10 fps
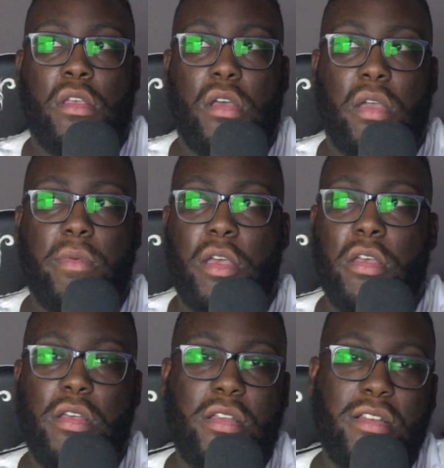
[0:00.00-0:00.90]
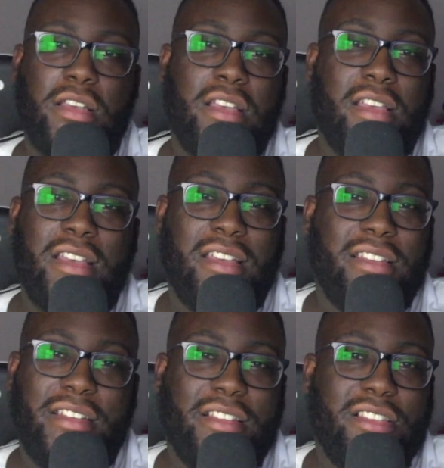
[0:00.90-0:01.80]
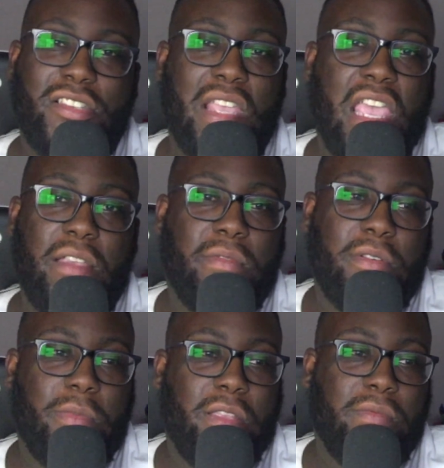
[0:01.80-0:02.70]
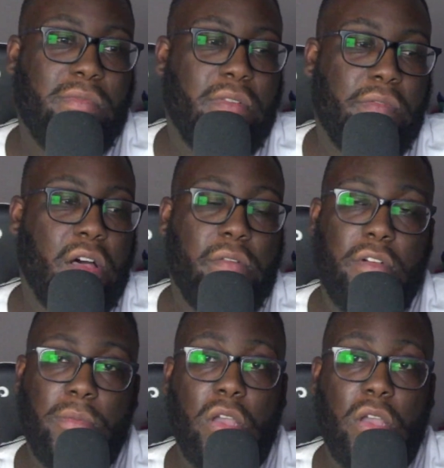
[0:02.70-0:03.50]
I just hey, I mean, follow me.